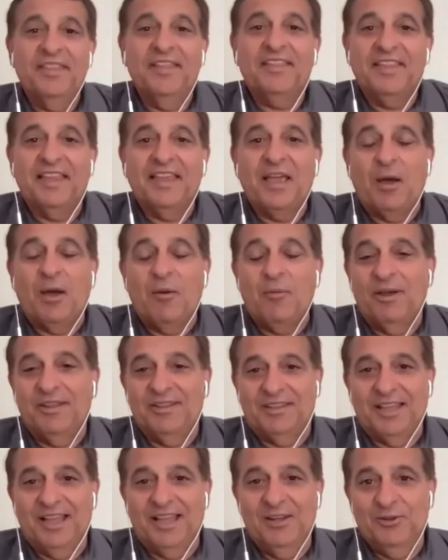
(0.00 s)
thing I
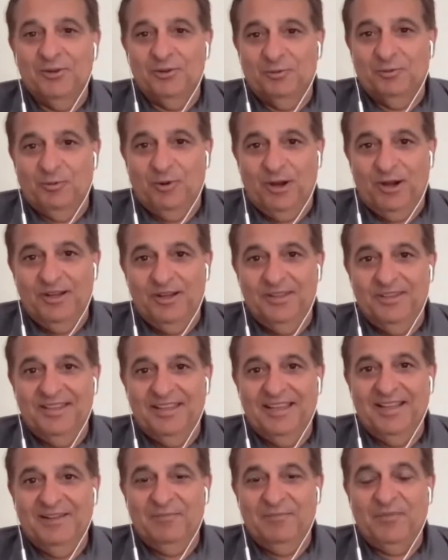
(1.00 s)
want to tell you, Warren,
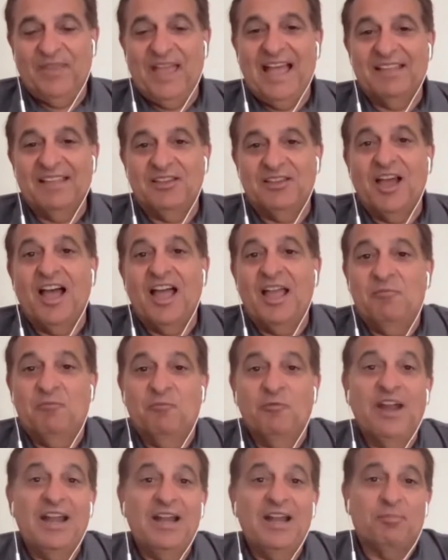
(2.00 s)
that I'm
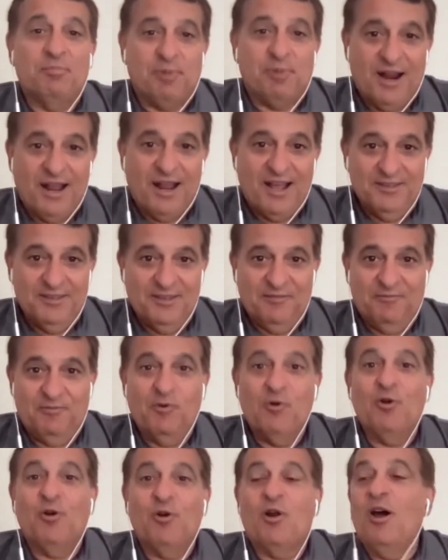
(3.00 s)
very proud of,
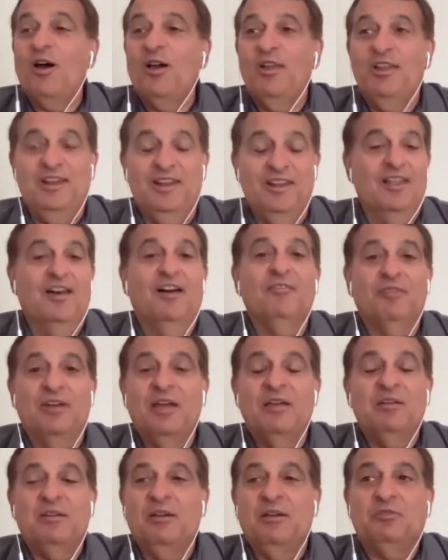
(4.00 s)
or I love,
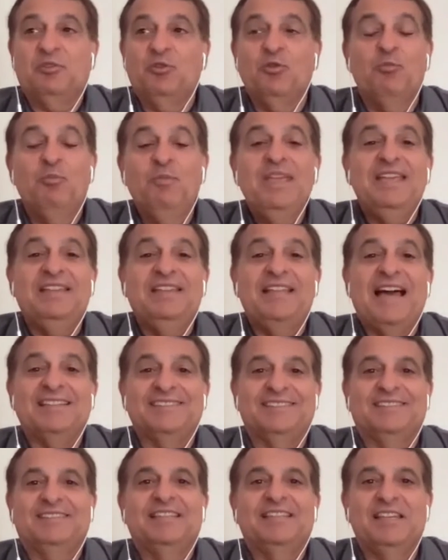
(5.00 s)
to me,
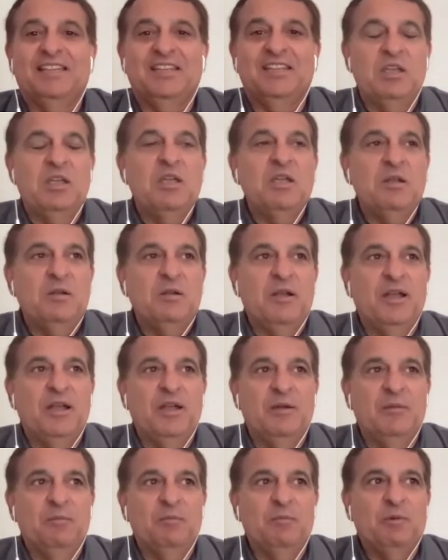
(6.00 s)
that's the
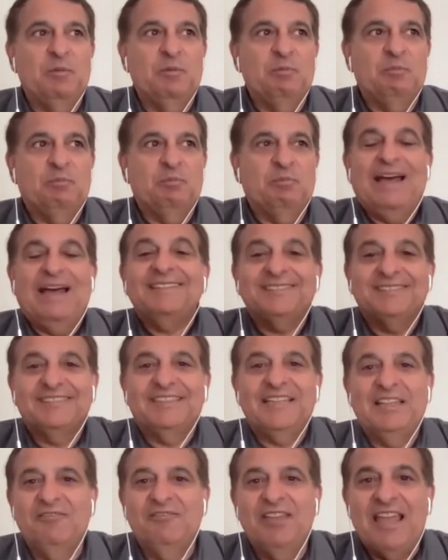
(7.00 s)
best
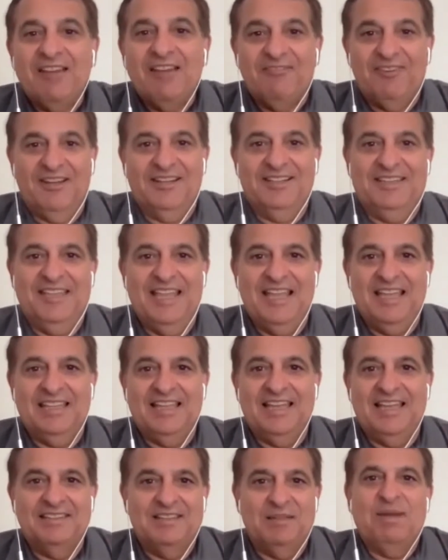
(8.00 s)
thing we ever did.
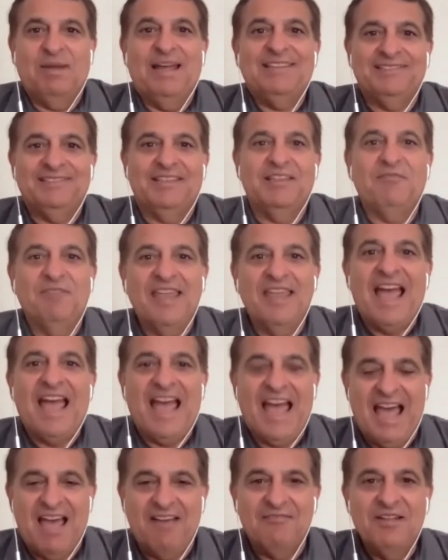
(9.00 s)
And the best thing we
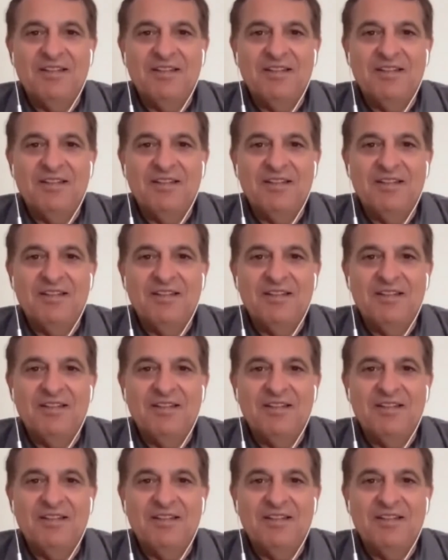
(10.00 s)
have